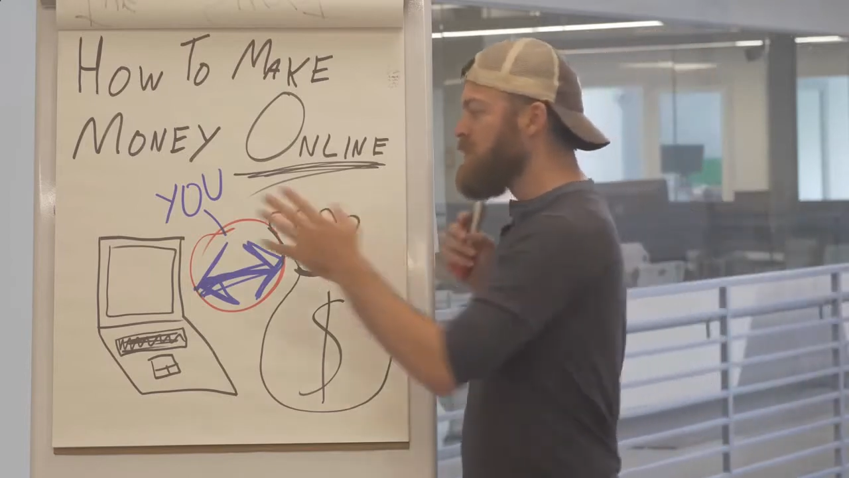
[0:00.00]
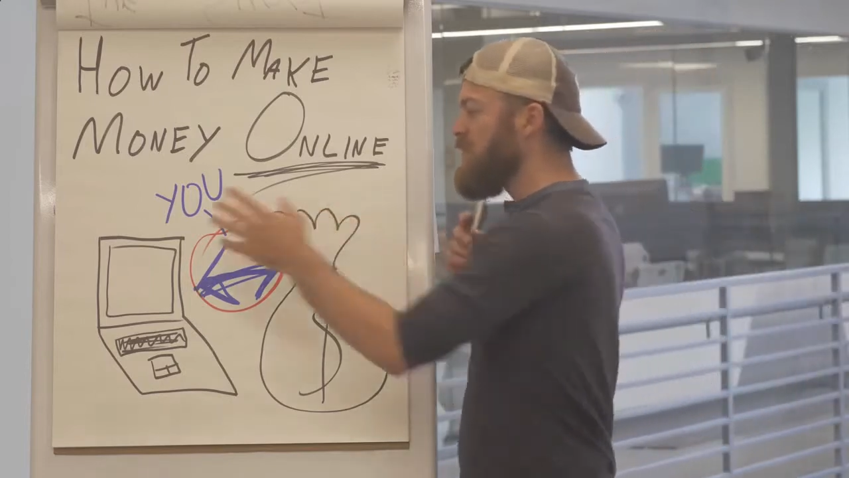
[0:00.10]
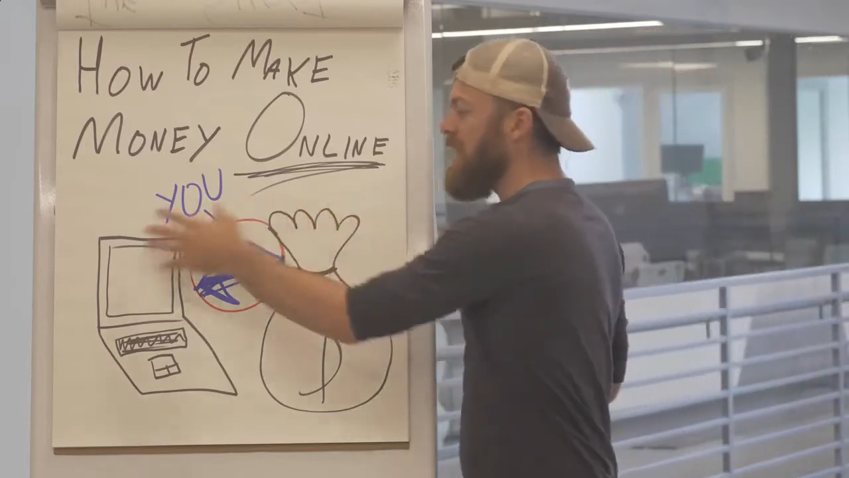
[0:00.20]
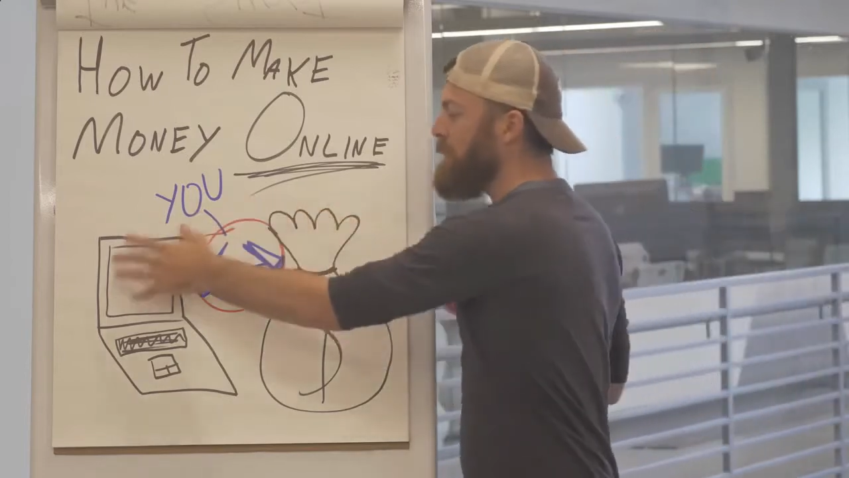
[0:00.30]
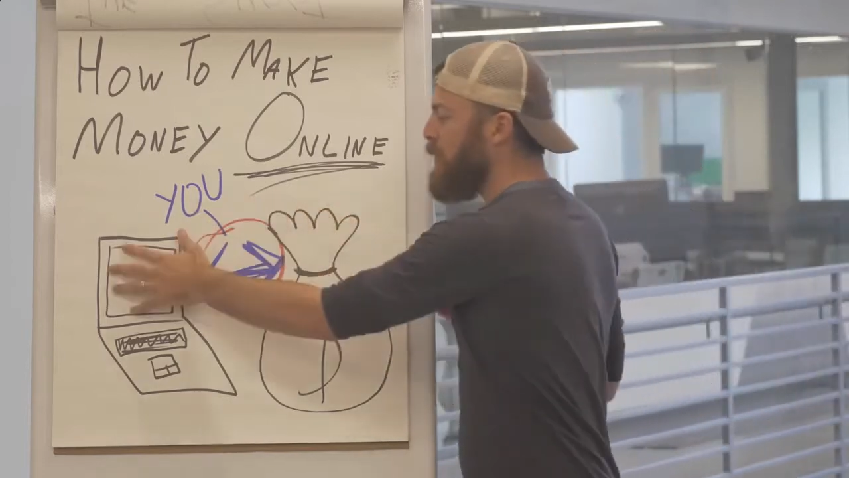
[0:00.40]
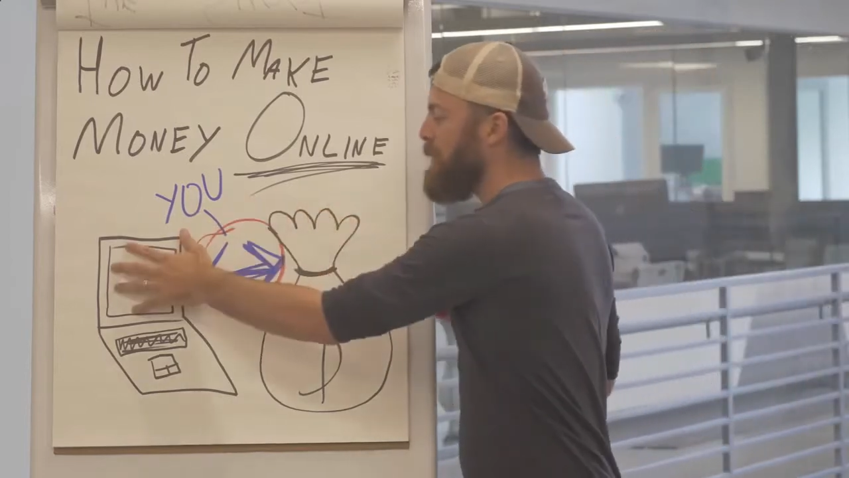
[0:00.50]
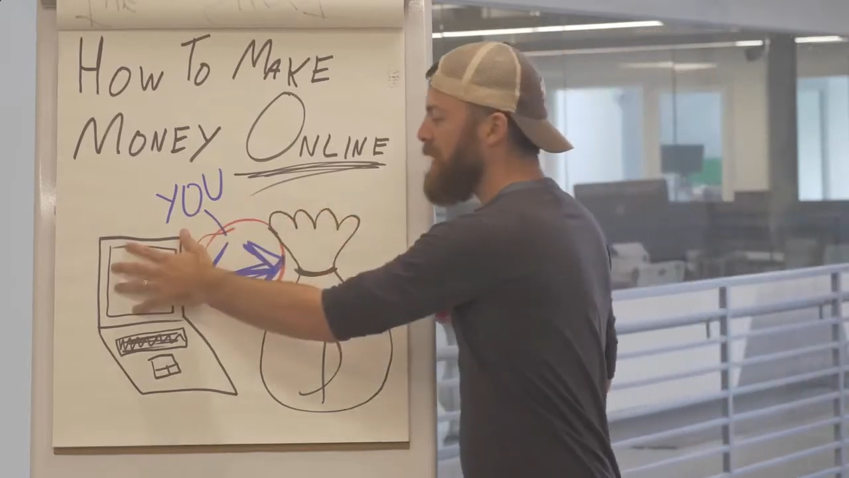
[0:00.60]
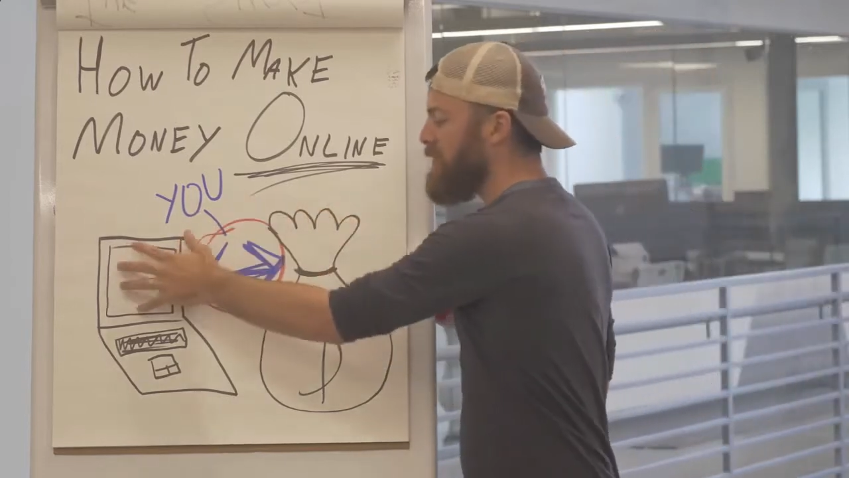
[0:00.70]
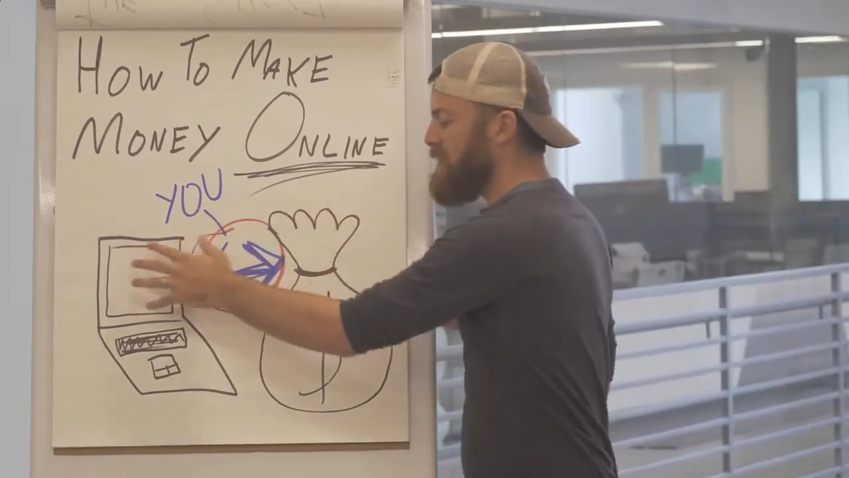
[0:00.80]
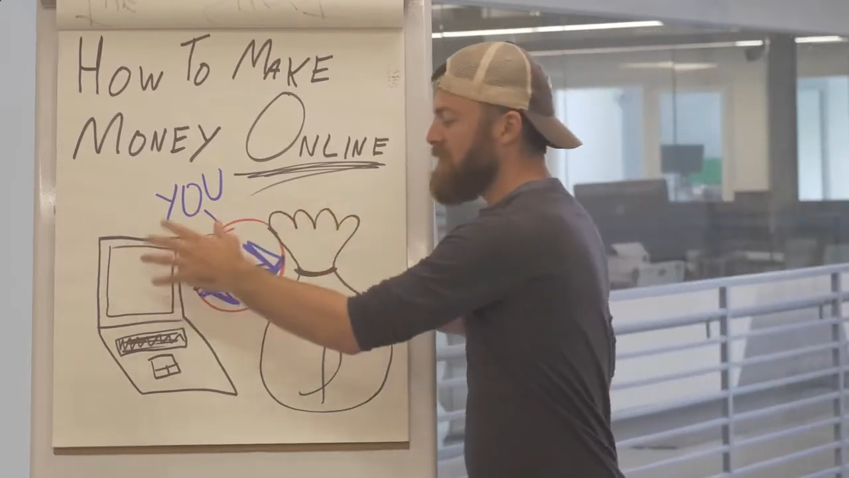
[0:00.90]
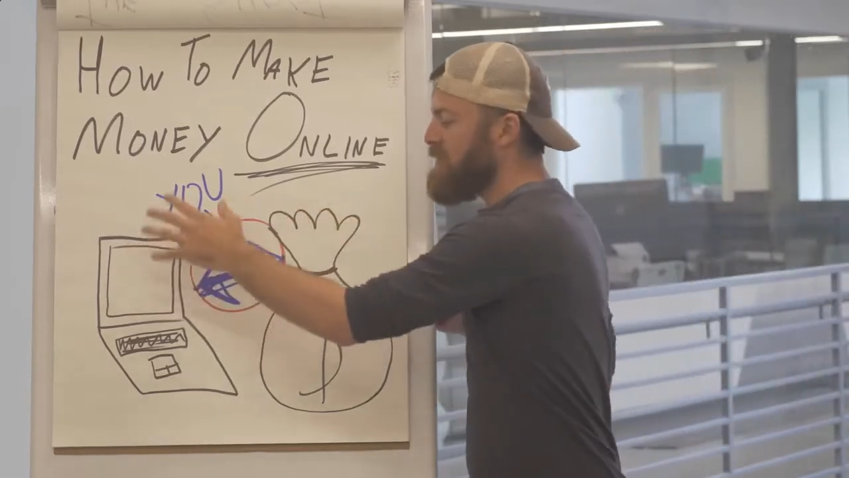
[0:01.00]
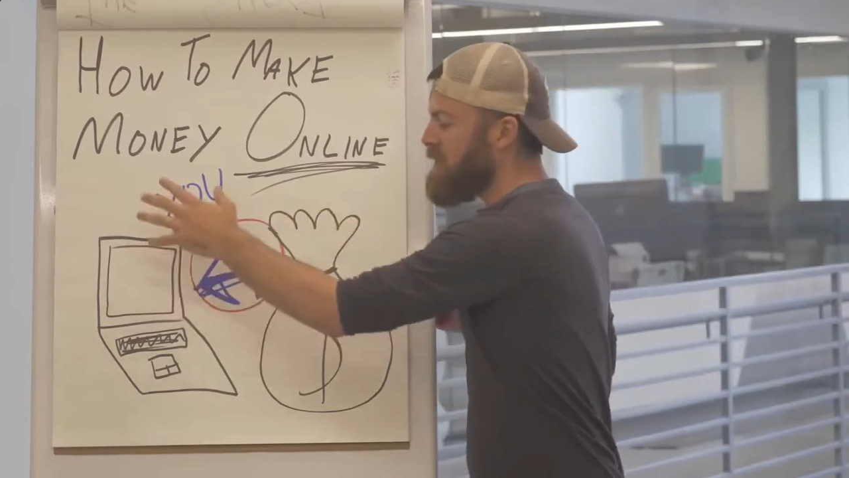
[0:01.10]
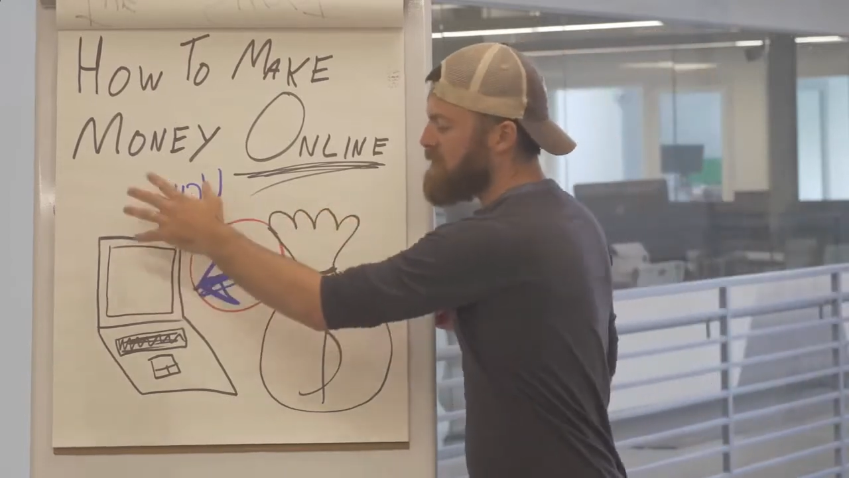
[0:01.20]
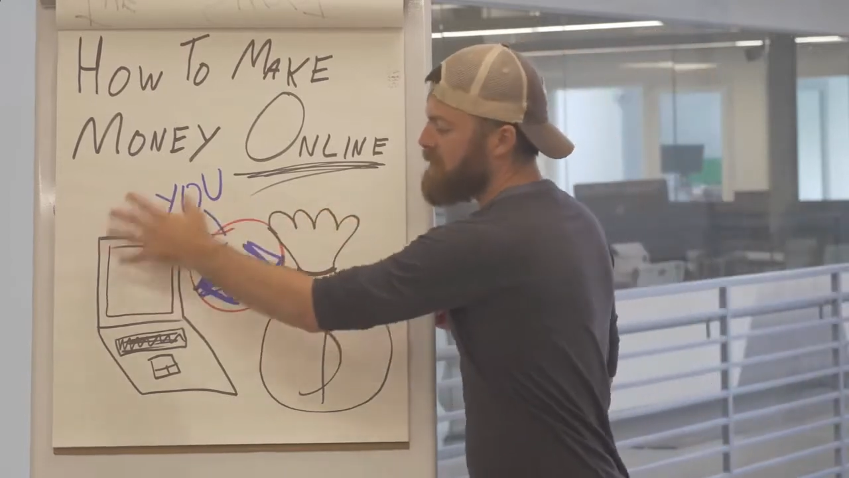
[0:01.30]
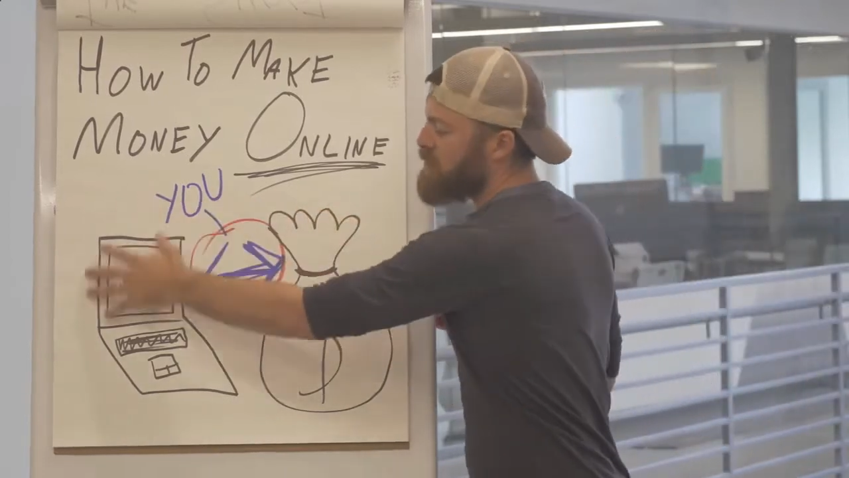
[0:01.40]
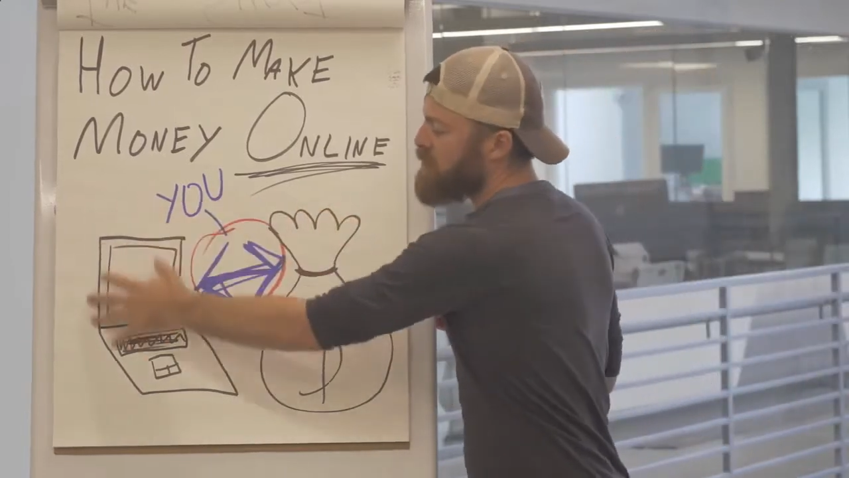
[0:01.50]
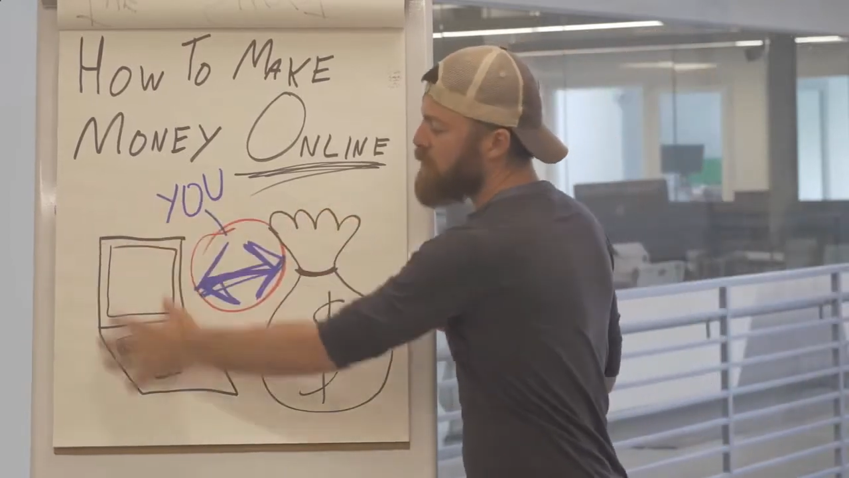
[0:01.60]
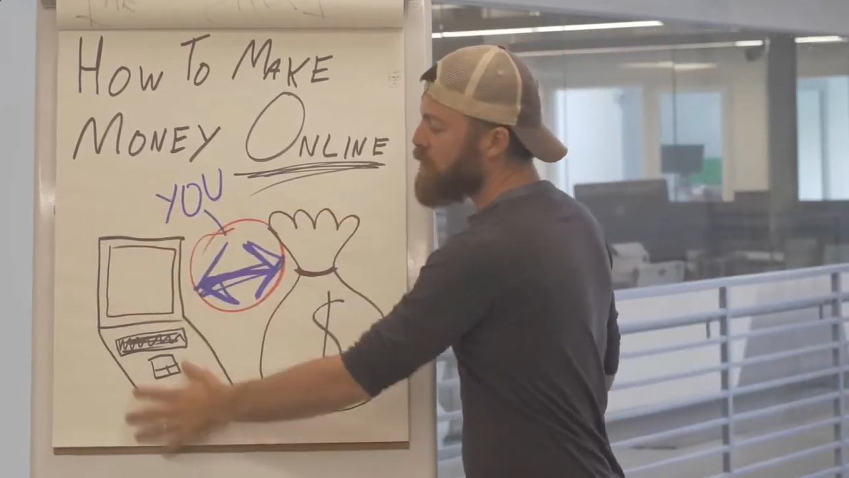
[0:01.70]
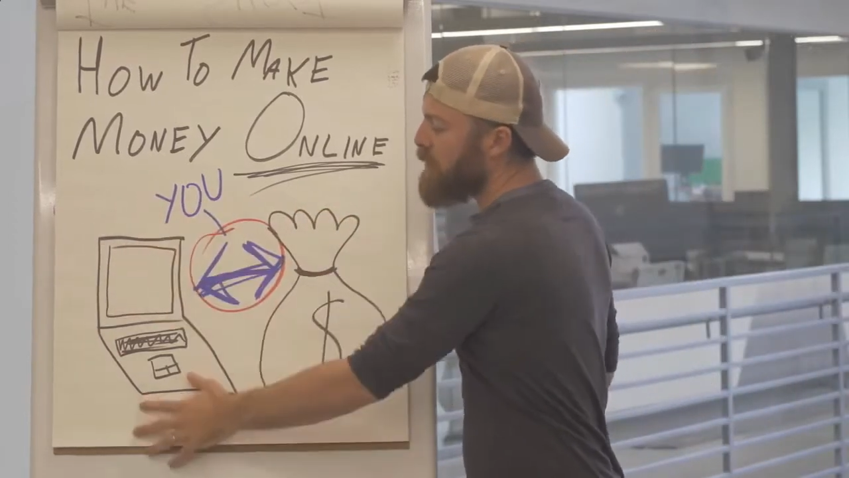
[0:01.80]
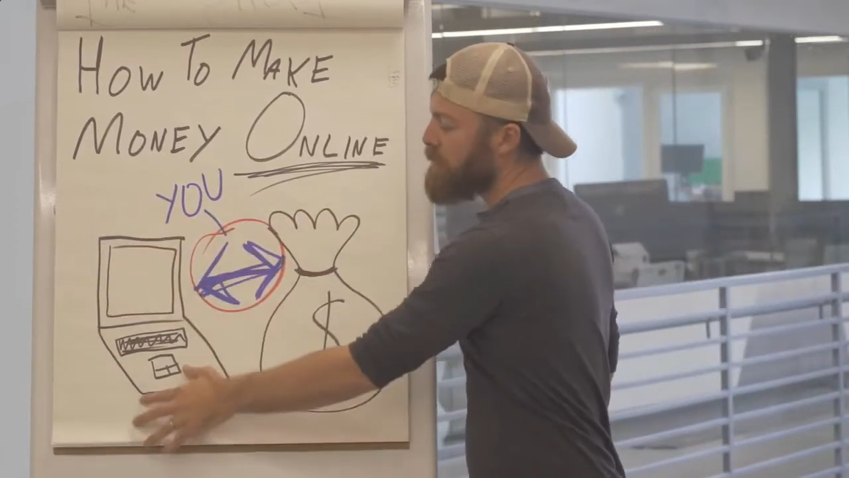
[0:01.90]
to implement this system so
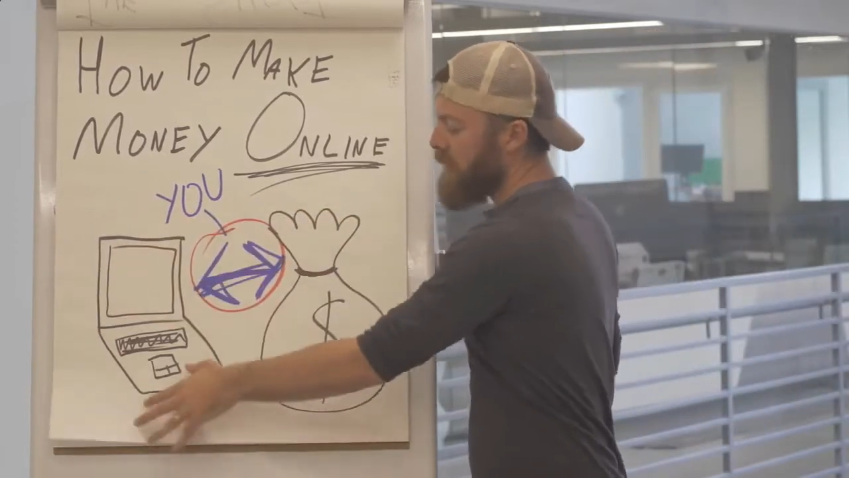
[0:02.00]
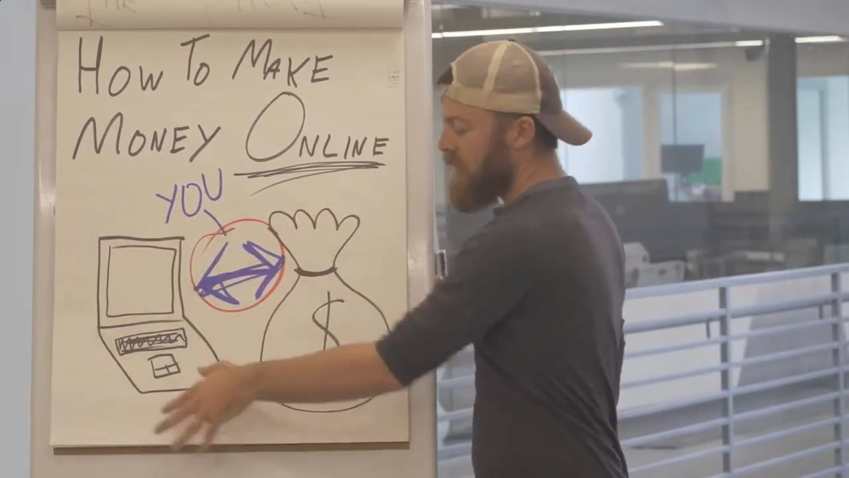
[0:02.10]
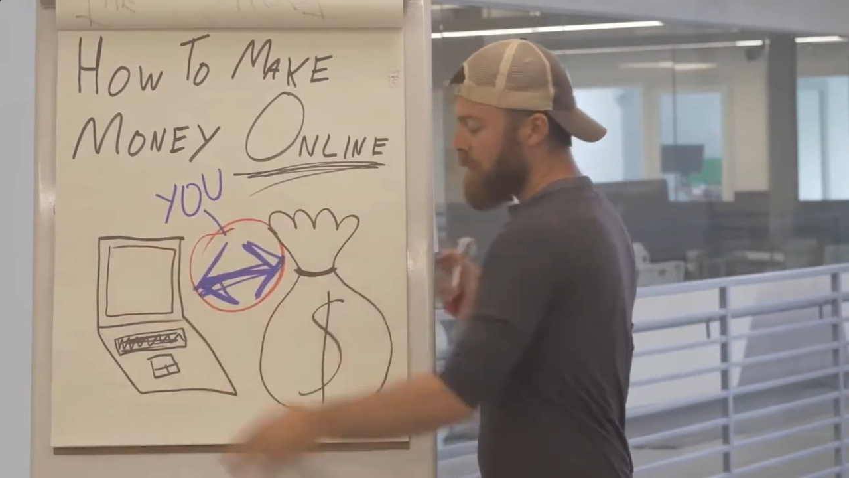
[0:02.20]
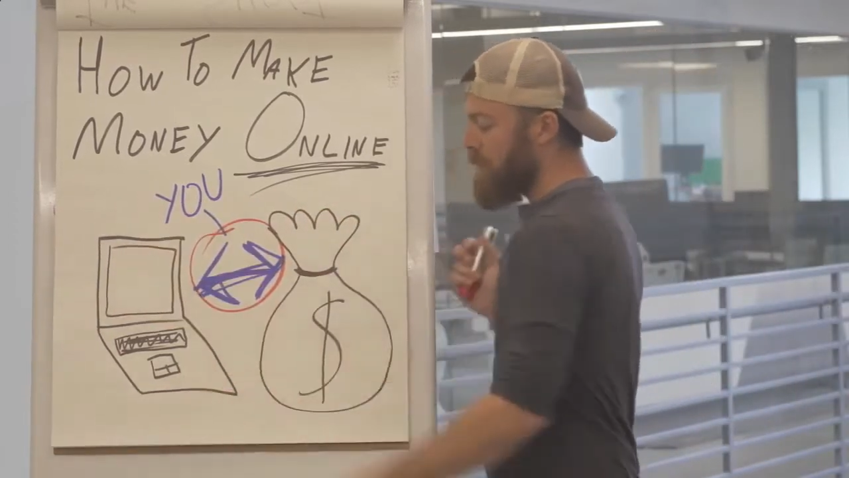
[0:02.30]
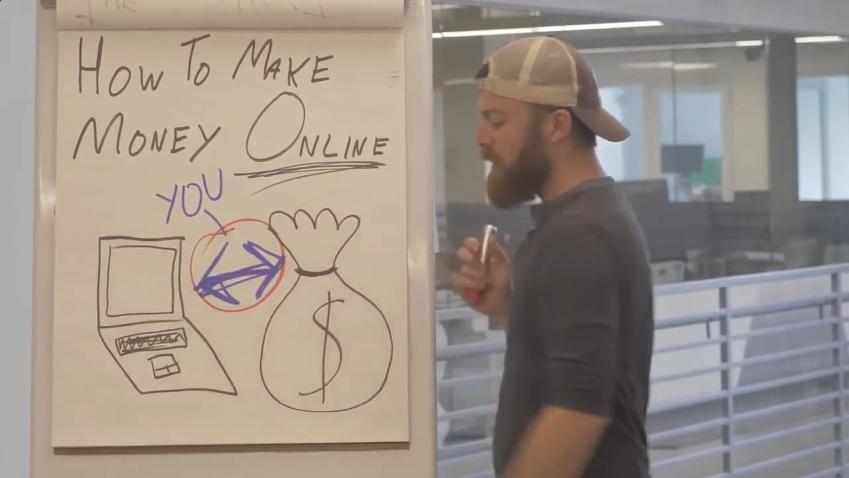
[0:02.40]
you can make